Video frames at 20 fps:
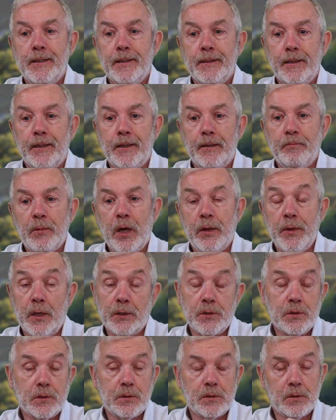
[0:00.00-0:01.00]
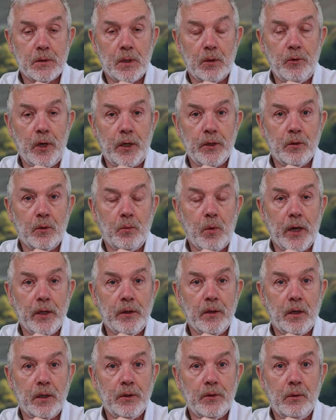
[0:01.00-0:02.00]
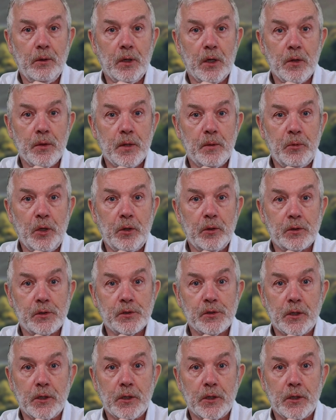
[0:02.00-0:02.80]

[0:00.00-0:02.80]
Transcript: And that's a really good way that I do it on the blog.